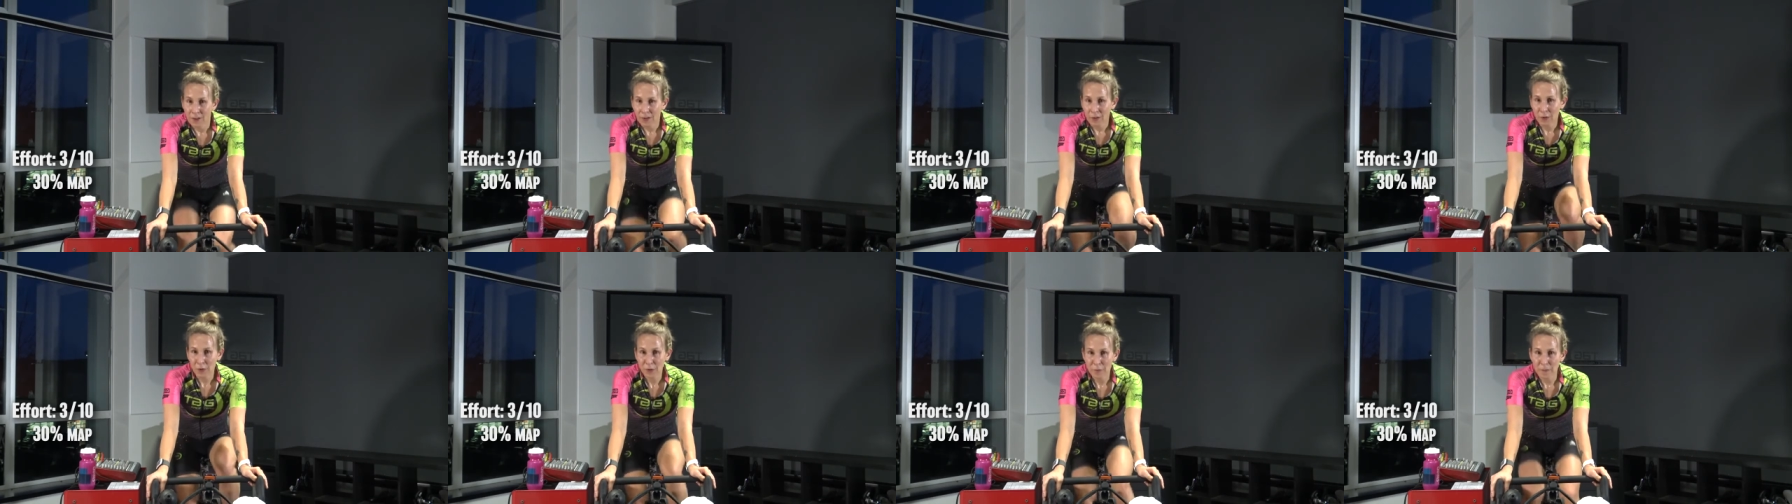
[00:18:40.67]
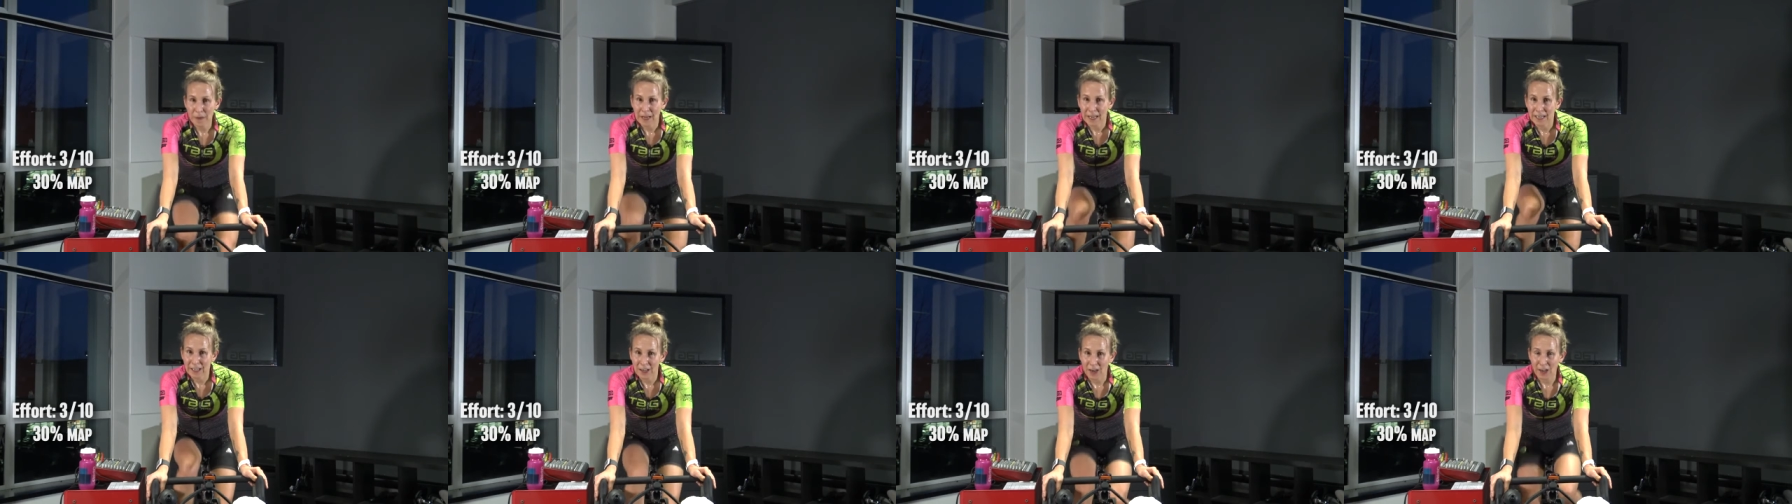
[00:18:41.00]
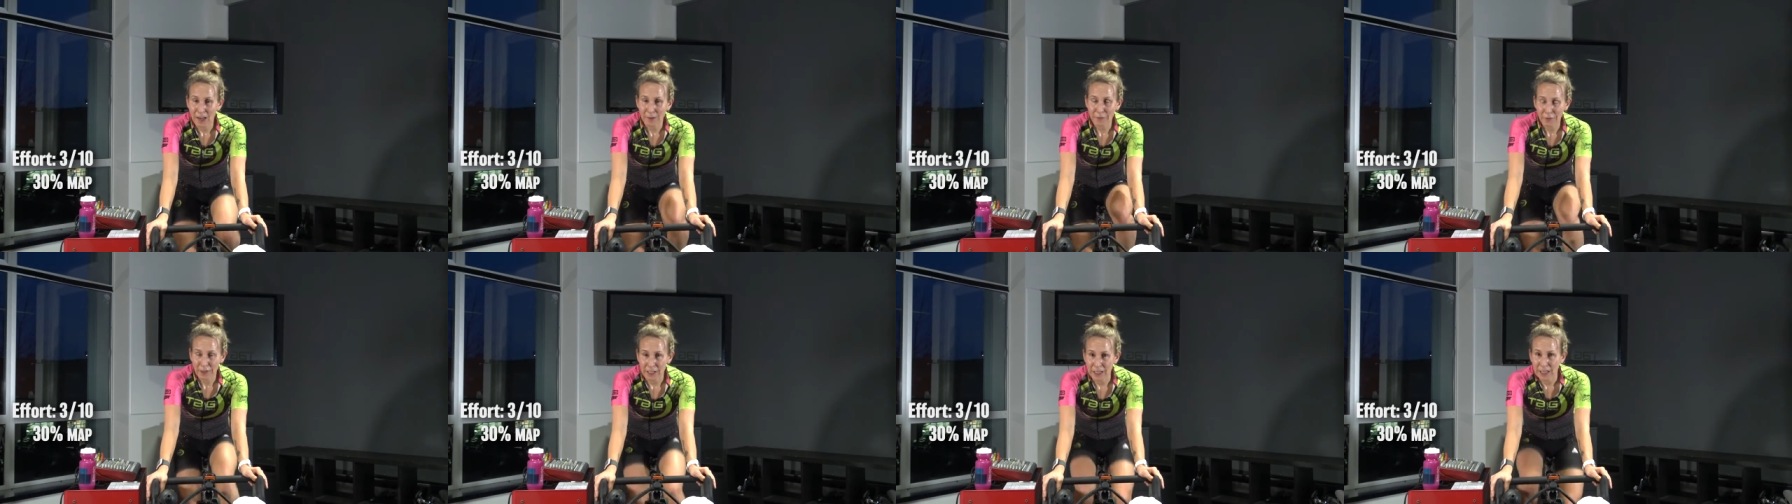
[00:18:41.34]
who's buying
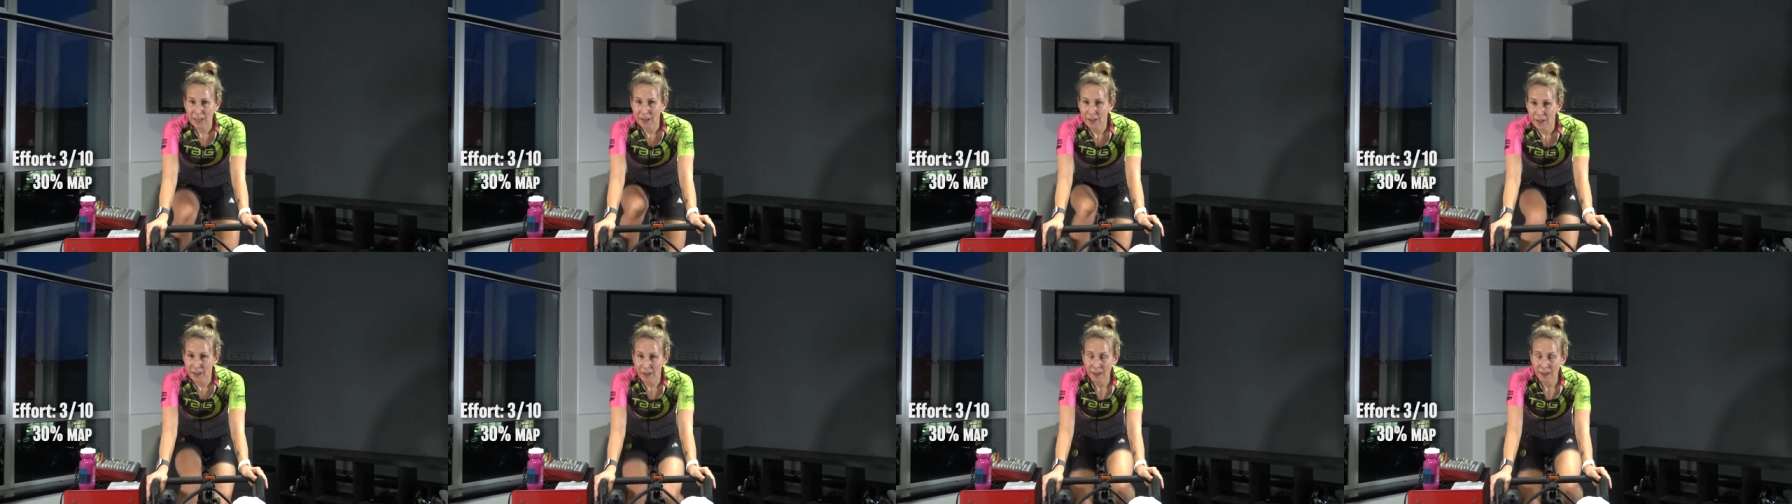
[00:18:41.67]
coffee.